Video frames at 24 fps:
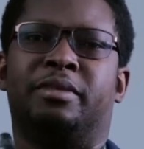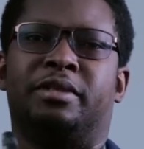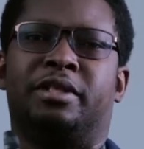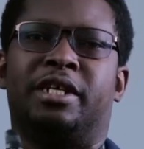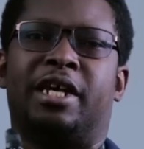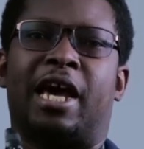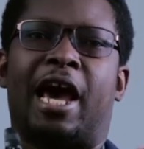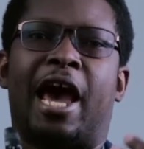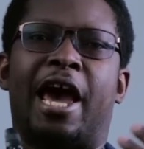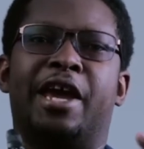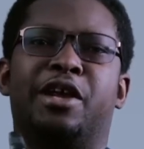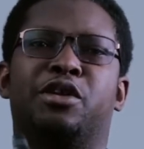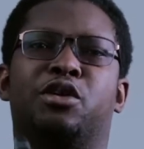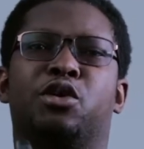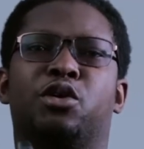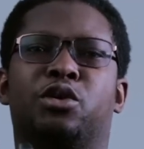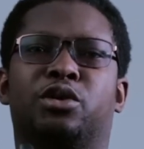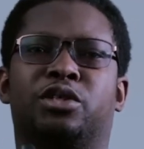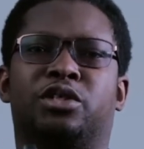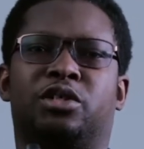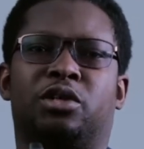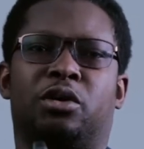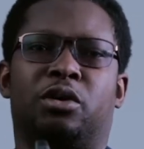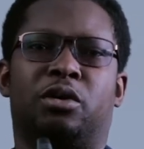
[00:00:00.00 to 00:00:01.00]
the high
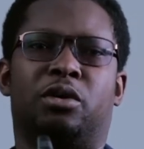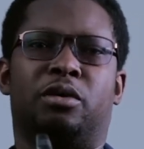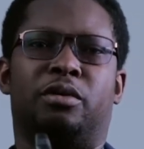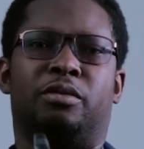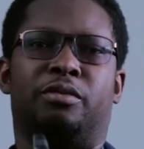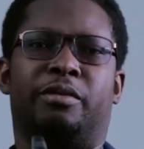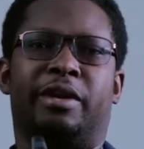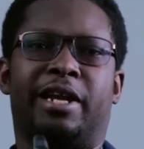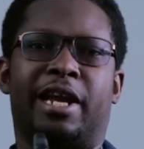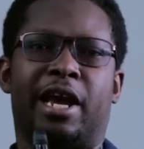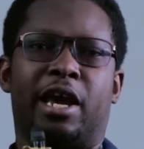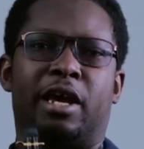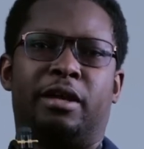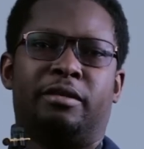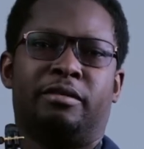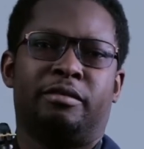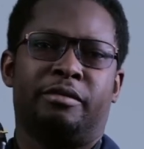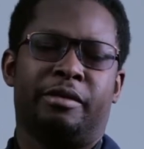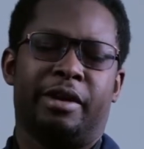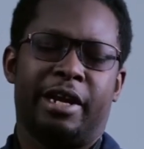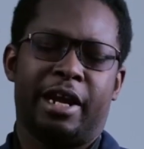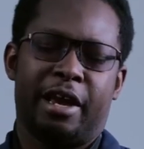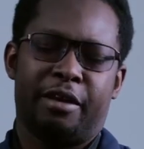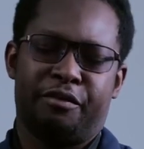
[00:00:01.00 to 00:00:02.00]
notes or when i
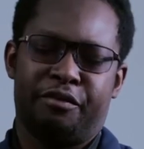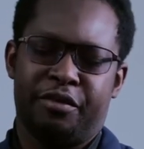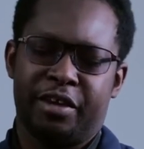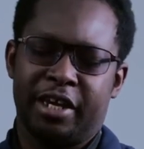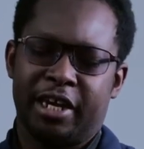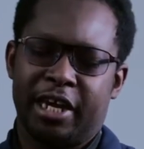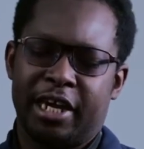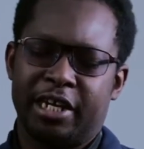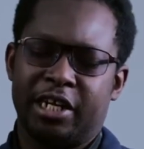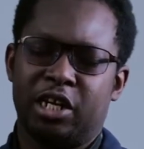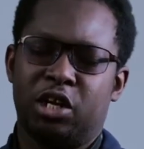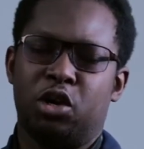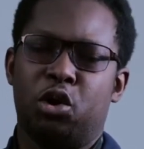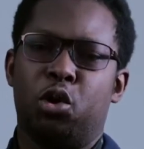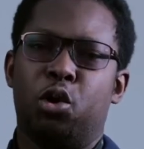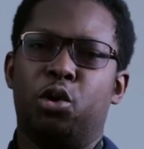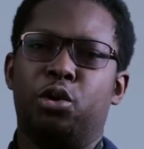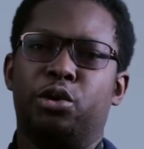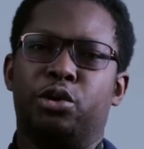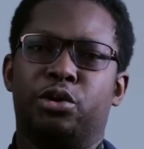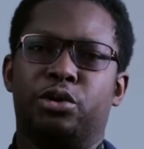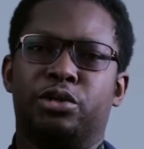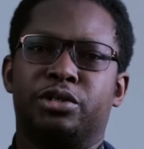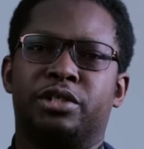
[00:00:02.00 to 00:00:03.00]
when i finger the
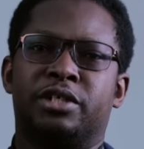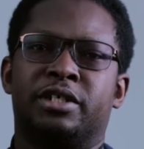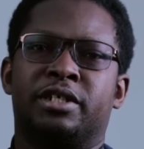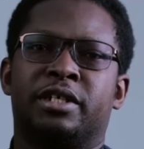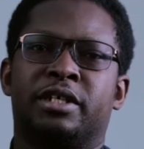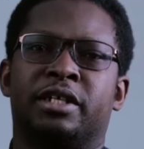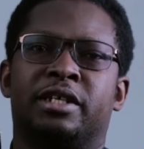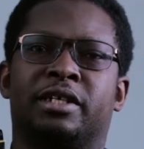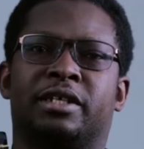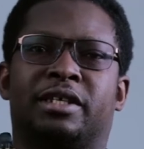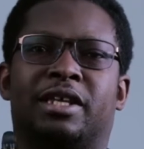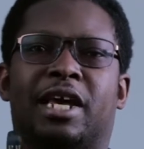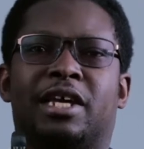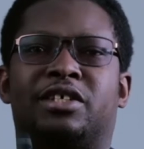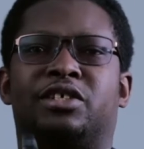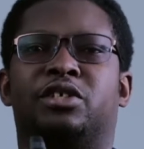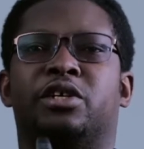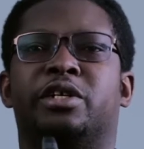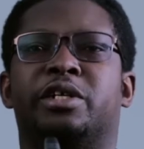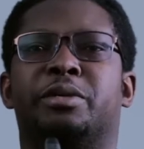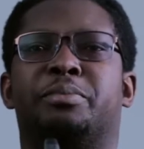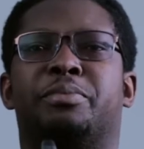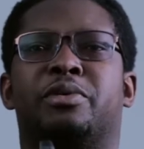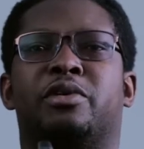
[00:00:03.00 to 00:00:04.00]
low notes that's
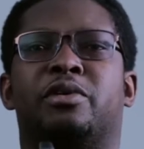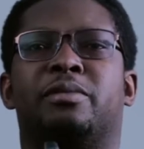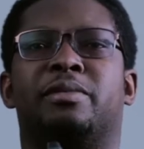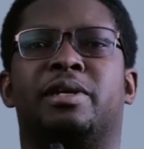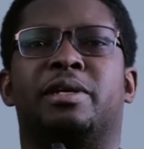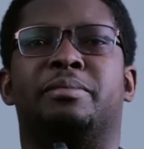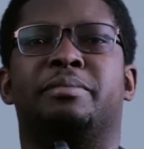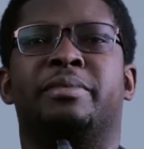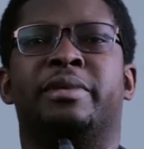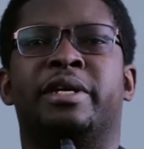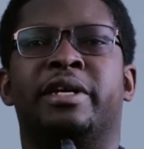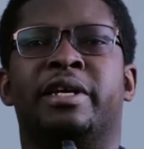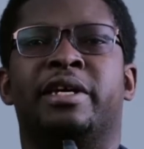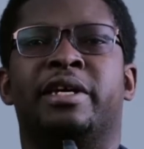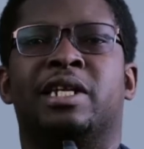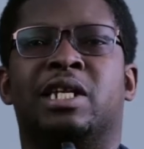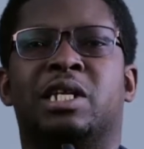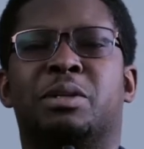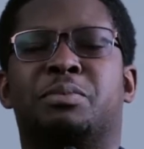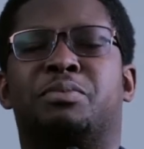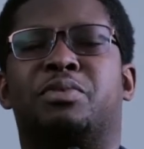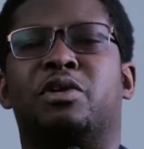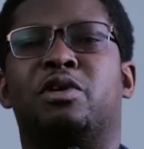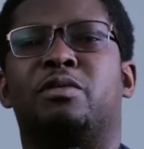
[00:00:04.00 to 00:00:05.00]
not the problem
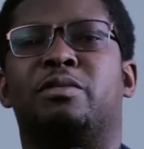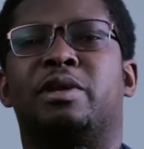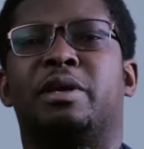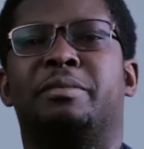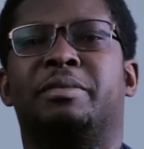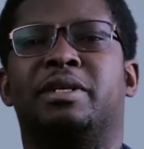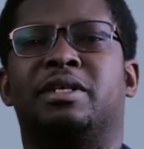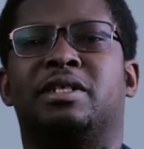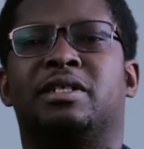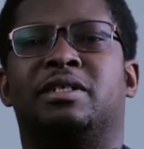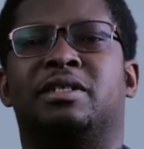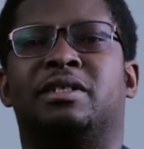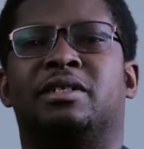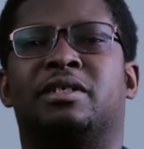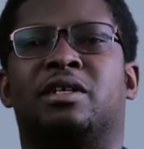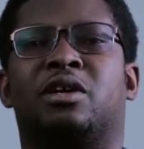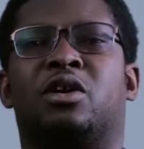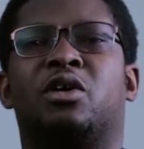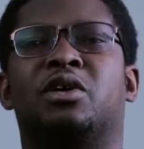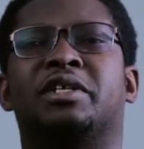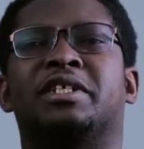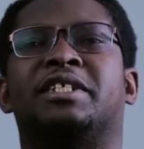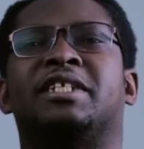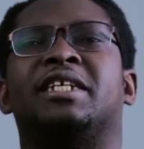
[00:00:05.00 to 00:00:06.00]
the problem is
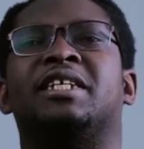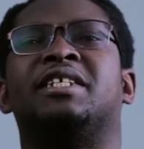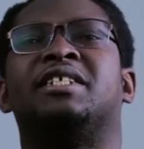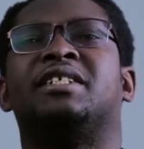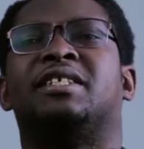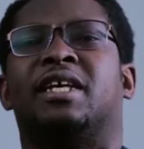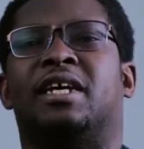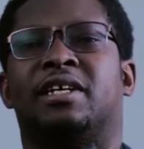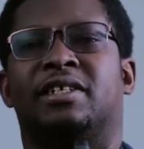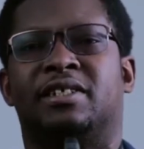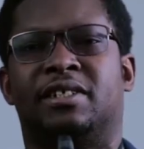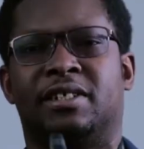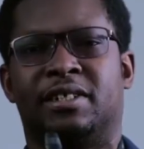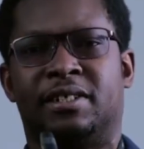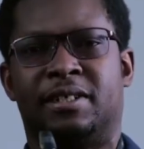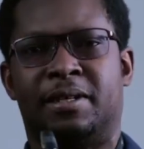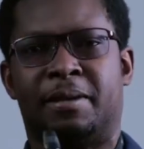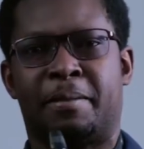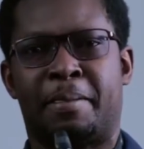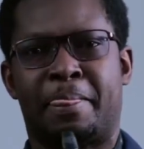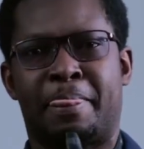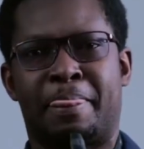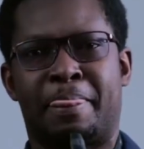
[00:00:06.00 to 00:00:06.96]
consistency